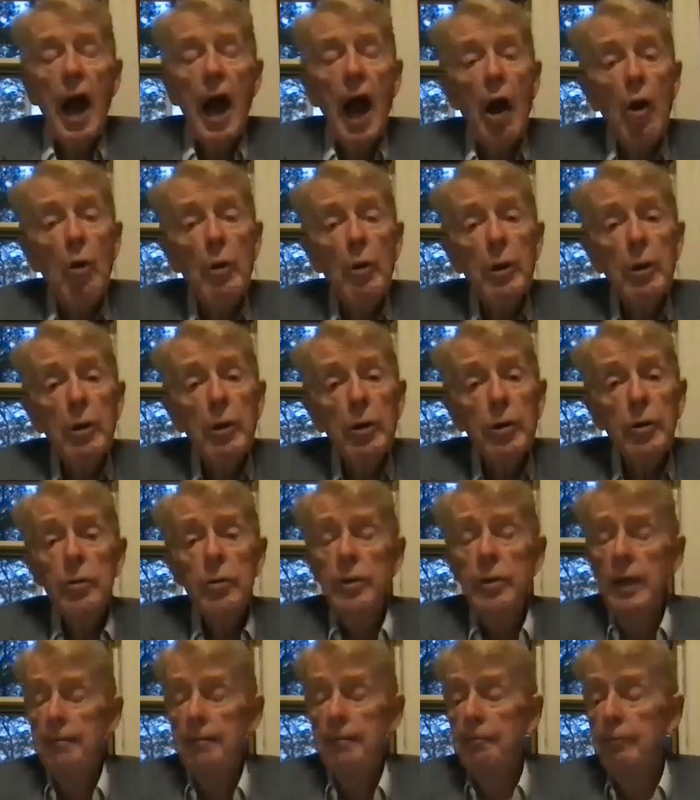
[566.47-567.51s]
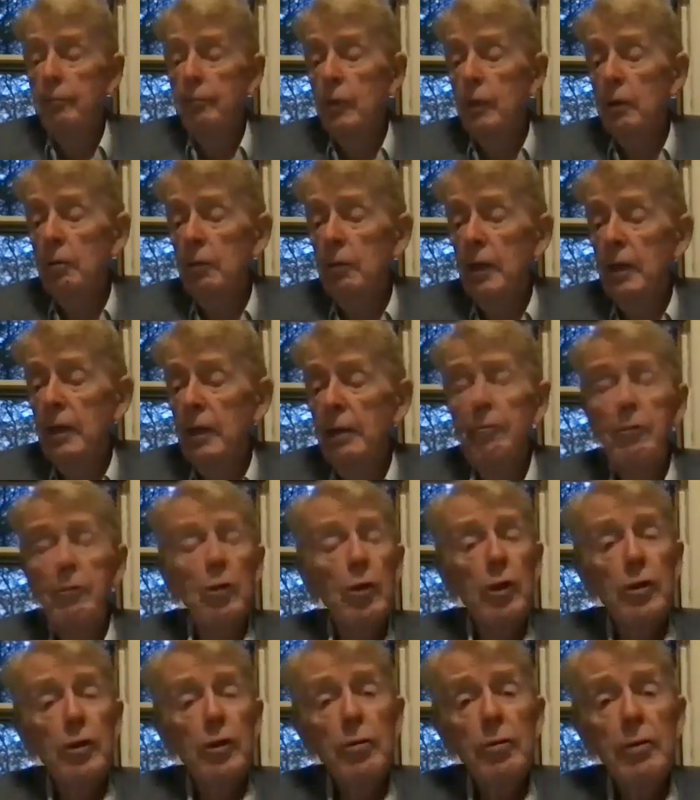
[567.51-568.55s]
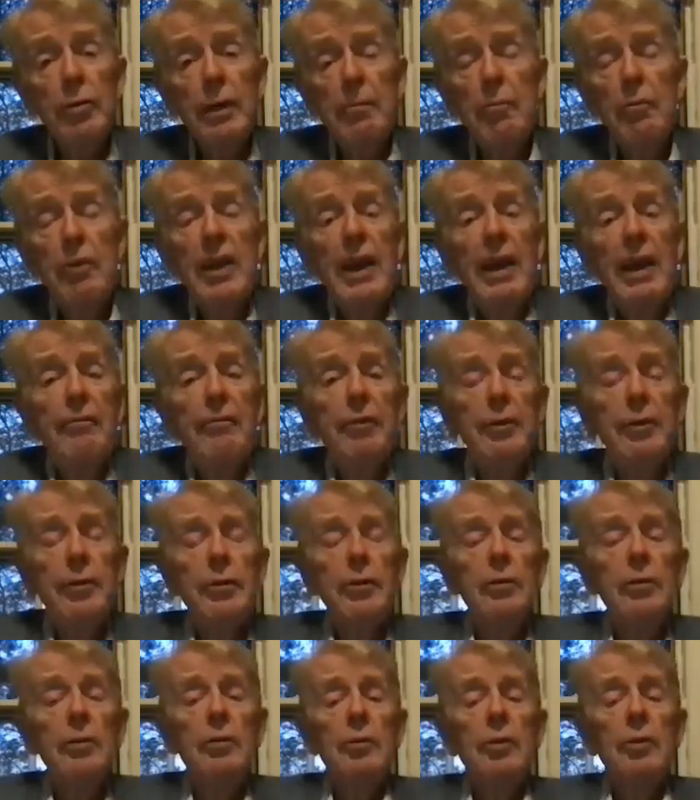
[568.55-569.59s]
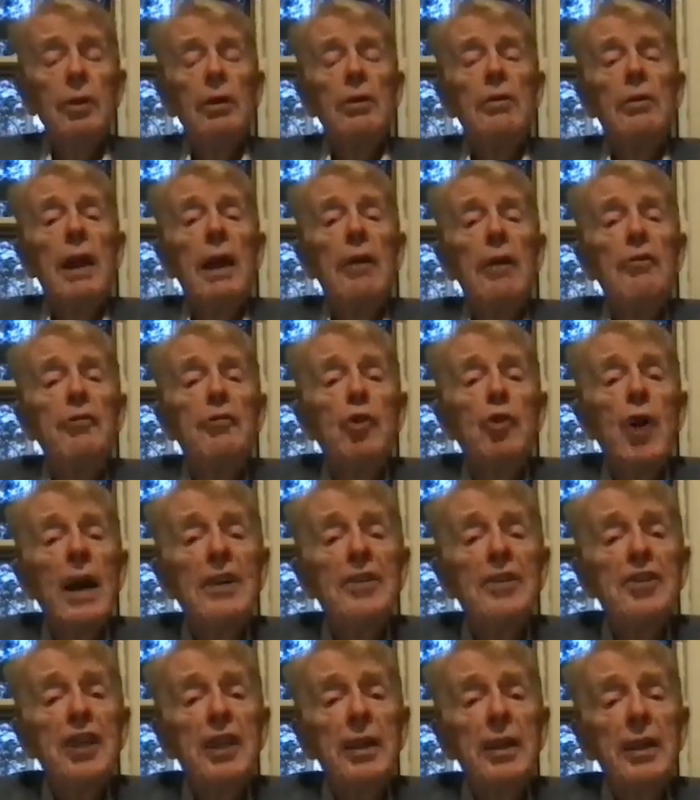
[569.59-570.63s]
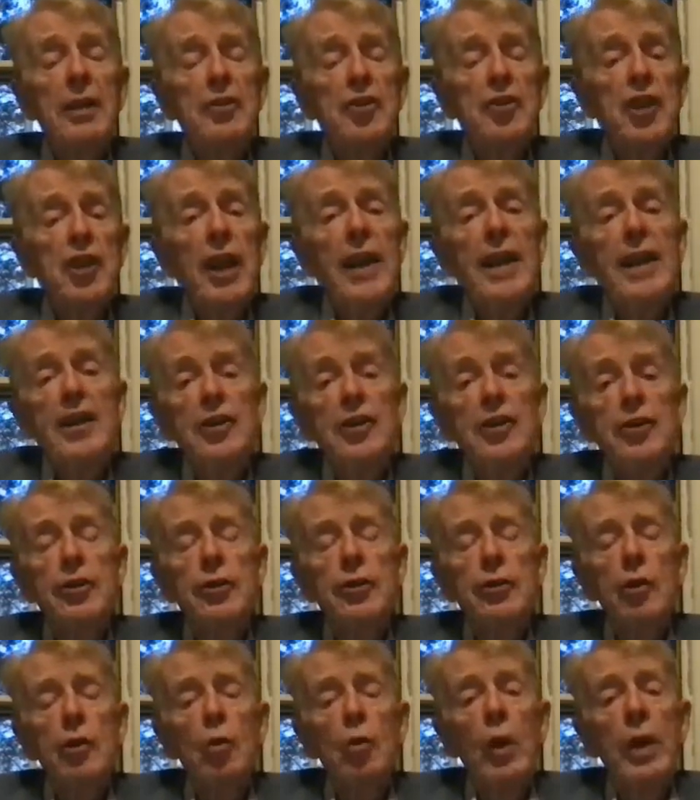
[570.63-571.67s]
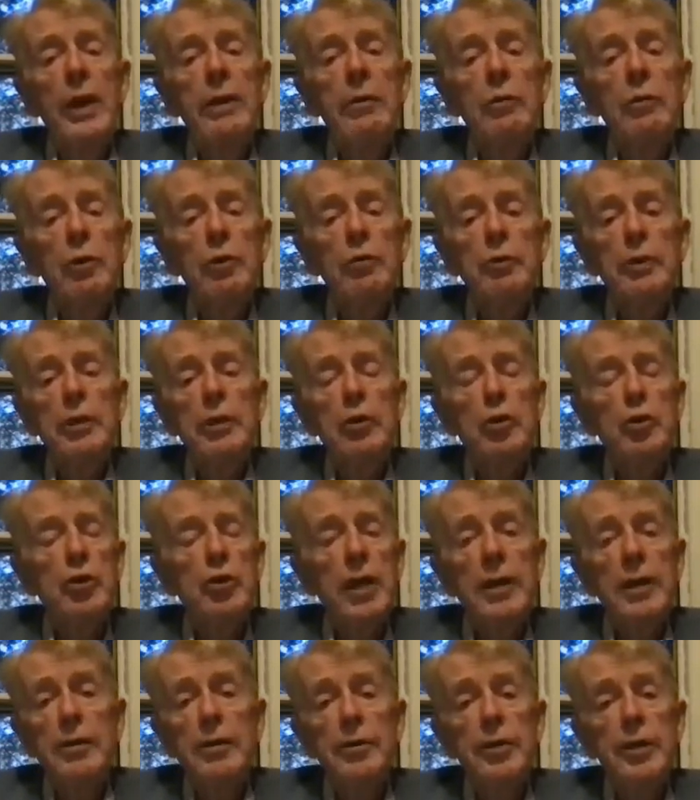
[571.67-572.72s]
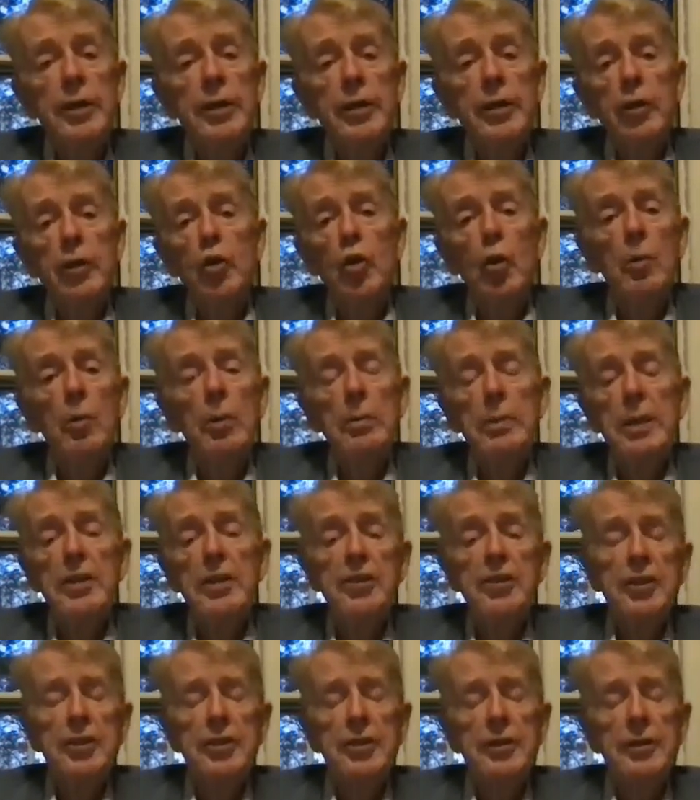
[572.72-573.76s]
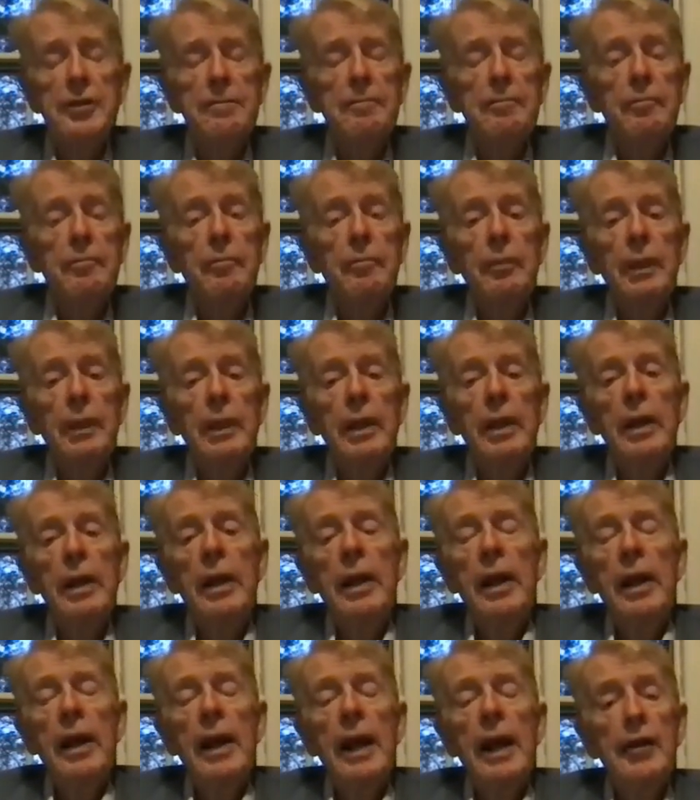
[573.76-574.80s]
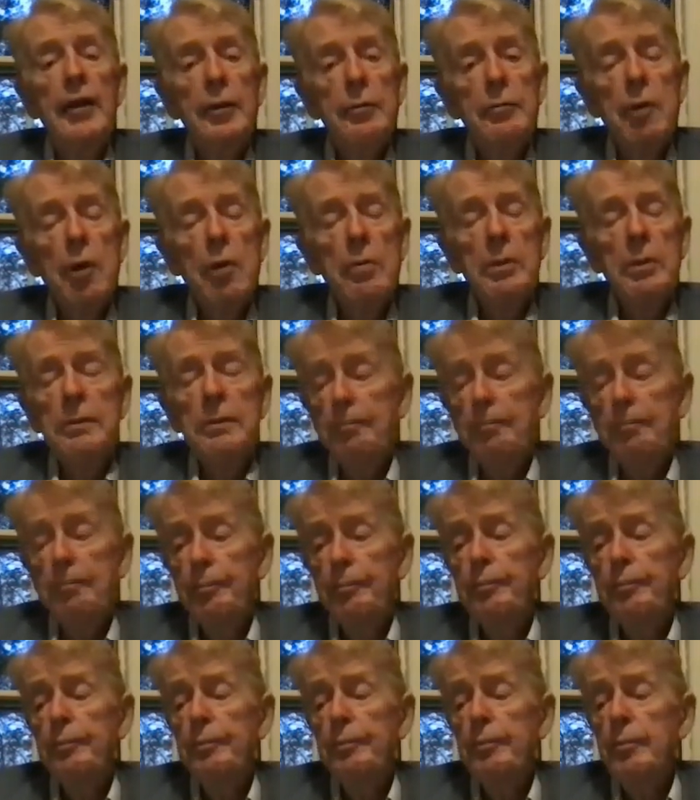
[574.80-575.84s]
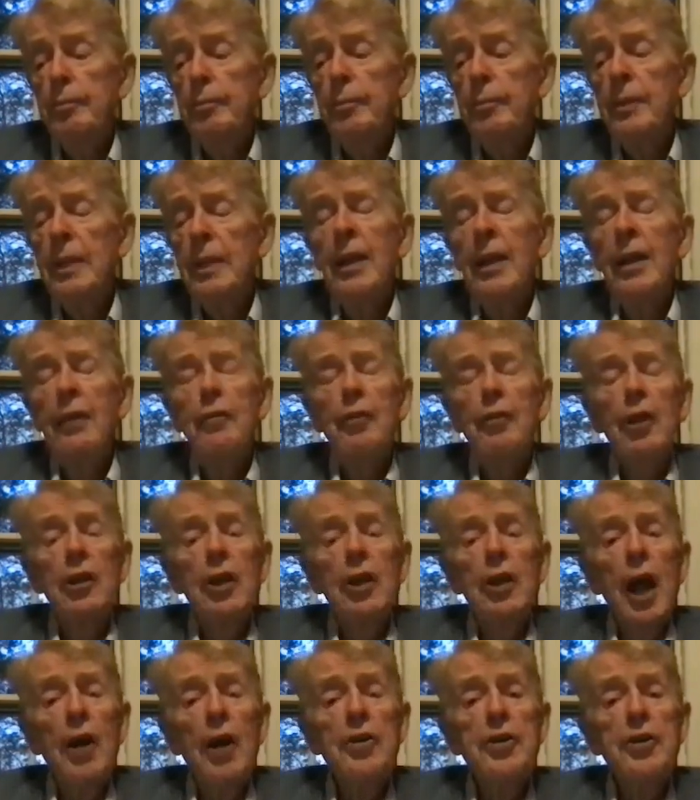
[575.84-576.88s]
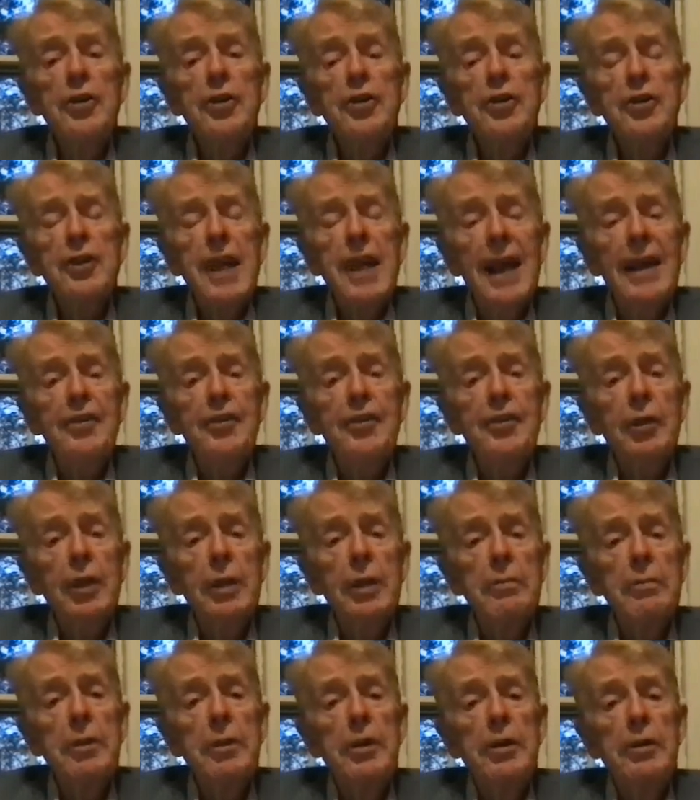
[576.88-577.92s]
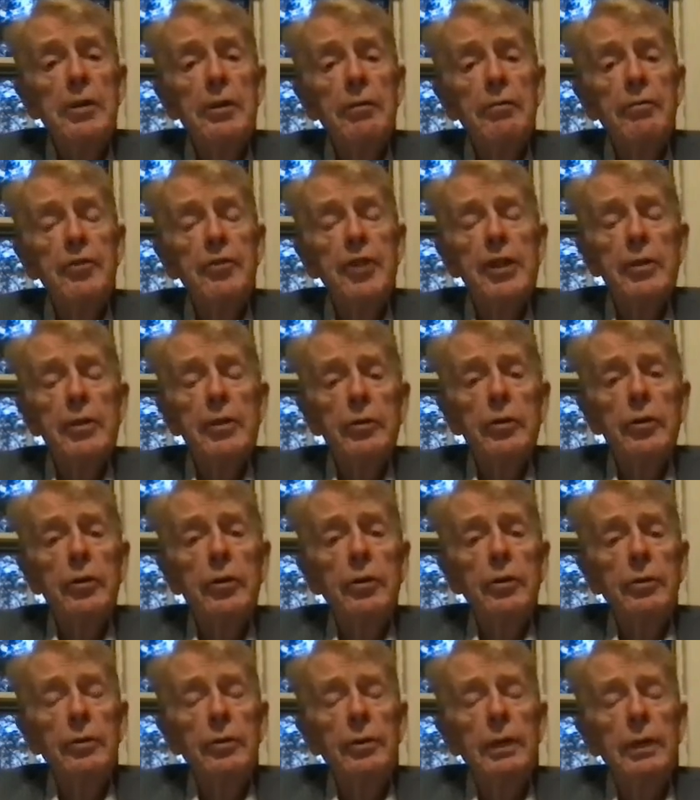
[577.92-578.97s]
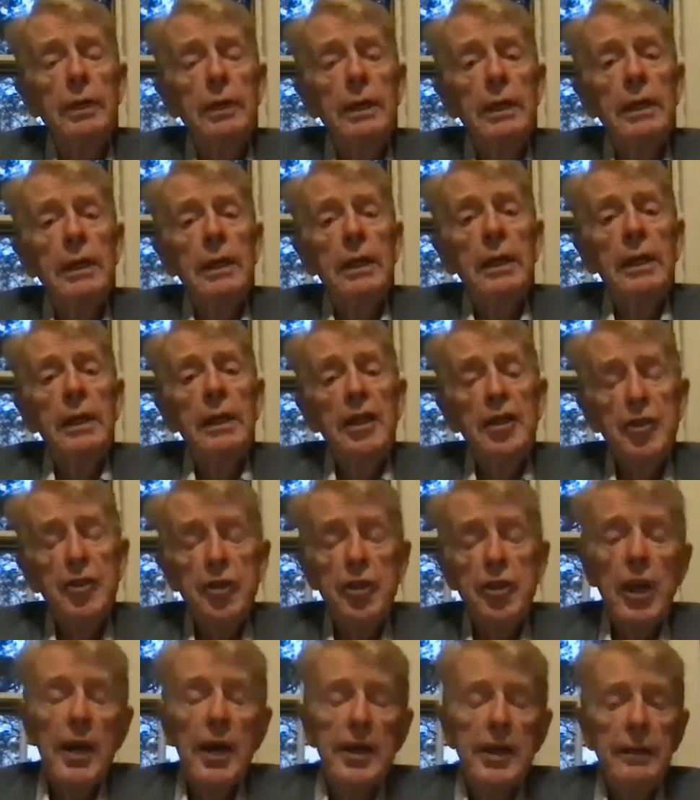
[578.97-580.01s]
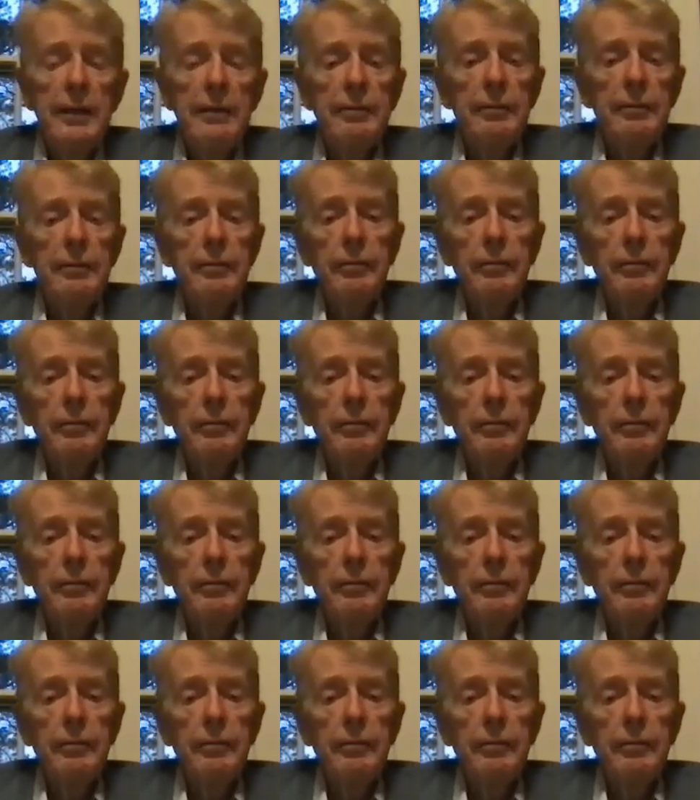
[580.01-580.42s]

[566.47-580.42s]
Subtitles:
How are we going to do that? Well, if we're going to do that, we have to do a drastic change to the way in which we use energy on a global basis. At the moment, the largest national emitter of CO2 is China.